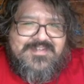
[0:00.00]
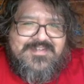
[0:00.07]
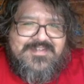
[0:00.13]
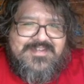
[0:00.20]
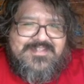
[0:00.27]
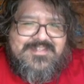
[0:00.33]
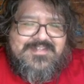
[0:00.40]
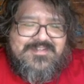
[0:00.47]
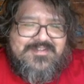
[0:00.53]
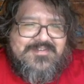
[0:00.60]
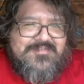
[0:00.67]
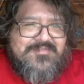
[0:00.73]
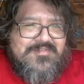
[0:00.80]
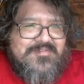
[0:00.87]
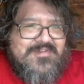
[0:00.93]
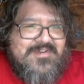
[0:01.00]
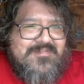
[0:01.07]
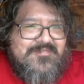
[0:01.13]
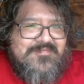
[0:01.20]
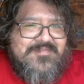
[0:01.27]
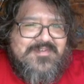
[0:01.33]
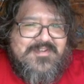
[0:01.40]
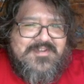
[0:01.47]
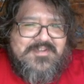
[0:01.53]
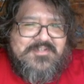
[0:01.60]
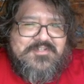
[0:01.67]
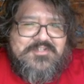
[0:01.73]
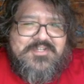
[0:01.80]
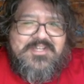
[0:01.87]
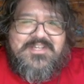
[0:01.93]
and then you have
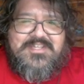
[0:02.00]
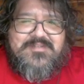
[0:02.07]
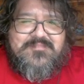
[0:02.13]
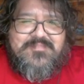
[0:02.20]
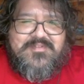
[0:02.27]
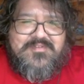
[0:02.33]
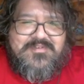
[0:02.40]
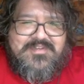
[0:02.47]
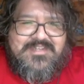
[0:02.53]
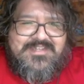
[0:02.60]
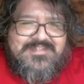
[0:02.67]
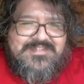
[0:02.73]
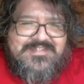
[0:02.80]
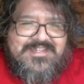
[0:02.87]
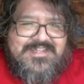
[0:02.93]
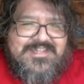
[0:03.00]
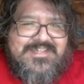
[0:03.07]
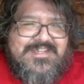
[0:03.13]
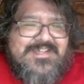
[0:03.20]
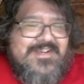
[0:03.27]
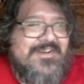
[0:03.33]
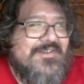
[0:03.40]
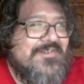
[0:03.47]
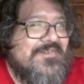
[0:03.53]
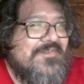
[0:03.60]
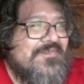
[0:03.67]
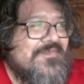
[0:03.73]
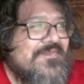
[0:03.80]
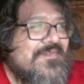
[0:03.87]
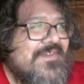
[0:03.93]
shitty employees taking care
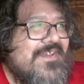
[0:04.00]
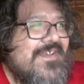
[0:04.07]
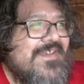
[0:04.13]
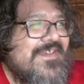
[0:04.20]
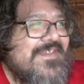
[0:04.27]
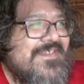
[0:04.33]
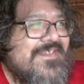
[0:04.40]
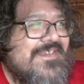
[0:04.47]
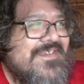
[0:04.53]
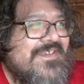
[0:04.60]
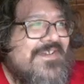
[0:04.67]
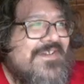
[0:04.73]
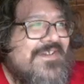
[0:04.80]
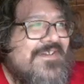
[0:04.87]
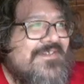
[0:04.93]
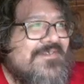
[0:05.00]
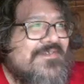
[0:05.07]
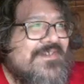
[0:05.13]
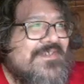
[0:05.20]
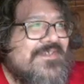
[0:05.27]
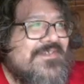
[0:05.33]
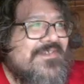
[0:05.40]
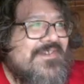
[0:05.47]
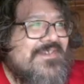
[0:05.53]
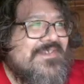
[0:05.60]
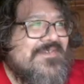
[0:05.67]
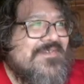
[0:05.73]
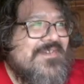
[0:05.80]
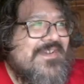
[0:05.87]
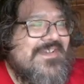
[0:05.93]
of the
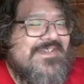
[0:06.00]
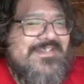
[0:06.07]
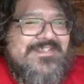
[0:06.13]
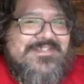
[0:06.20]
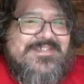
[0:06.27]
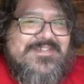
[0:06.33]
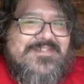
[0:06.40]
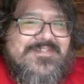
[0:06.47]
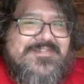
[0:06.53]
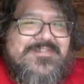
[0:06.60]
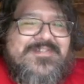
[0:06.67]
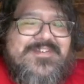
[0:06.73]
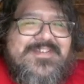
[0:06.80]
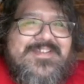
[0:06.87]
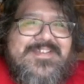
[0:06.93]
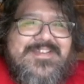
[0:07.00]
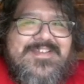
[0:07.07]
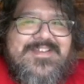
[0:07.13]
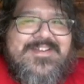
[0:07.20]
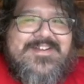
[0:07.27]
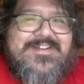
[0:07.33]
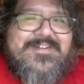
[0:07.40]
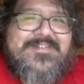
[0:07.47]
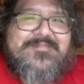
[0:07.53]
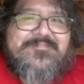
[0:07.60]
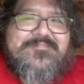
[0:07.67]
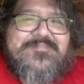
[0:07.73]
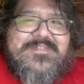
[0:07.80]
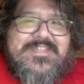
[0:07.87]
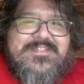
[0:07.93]
restaurants, right? So
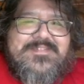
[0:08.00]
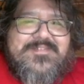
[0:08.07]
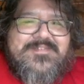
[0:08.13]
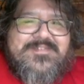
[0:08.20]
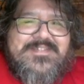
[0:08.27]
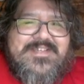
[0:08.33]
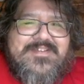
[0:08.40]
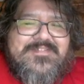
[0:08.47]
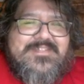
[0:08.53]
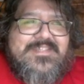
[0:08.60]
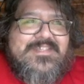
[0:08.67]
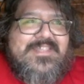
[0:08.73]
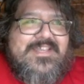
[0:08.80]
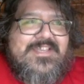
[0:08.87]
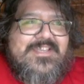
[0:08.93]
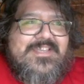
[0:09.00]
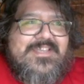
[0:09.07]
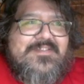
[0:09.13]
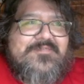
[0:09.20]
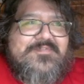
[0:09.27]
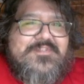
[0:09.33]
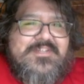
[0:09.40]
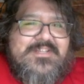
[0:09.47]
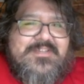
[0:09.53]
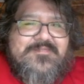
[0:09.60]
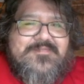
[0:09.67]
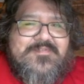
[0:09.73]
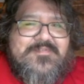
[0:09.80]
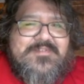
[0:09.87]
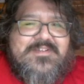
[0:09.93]
it turns out that like if shitty
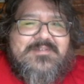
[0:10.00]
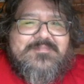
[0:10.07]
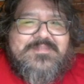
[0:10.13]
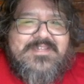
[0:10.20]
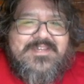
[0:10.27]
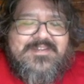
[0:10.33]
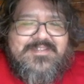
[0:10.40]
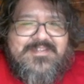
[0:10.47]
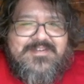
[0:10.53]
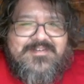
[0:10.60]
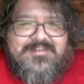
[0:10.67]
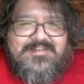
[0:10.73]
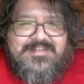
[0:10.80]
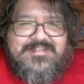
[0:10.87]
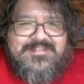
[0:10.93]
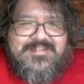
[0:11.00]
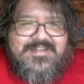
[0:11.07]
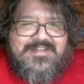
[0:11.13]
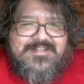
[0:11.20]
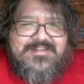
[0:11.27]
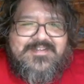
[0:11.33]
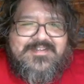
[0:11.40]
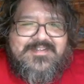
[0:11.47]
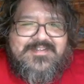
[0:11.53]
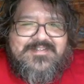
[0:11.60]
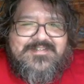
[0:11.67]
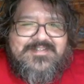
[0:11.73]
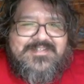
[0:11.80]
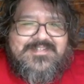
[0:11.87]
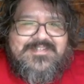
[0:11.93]
food comes out of there, it's not
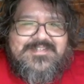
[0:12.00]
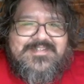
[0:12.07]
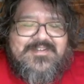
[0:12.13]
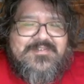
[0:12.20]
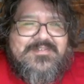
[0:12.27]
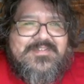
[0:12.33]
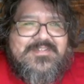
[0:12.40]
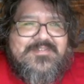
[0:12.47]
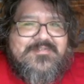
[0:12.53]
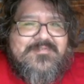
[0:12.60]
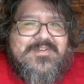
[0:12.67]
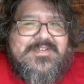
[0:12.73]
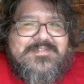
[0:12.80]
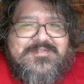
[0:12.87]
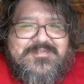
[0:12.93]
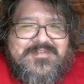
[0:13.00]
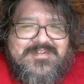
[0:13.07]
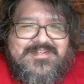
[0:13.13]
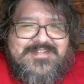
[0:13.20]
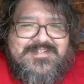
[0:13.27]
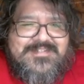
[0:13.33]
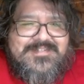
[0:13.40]
necessarily the restaurant,